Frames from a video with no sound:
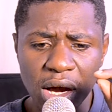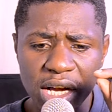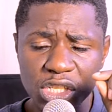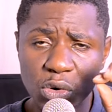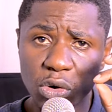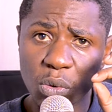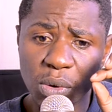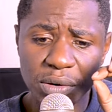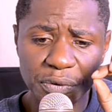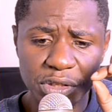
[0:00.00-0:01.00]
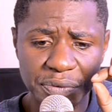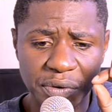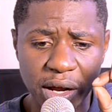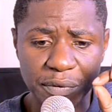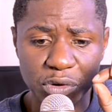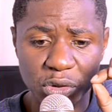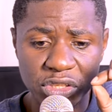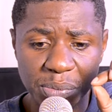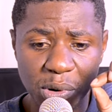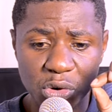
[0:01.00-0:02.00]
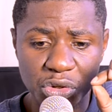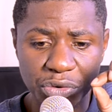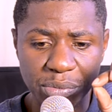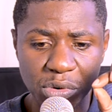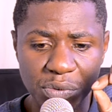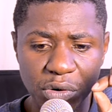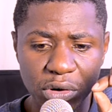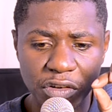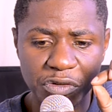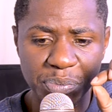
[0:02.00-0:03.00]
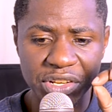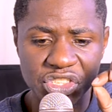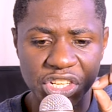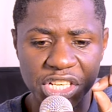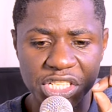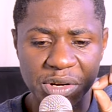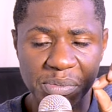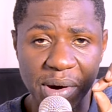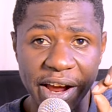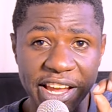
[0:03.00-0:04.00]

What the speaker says: Article 145 talks about removal of president by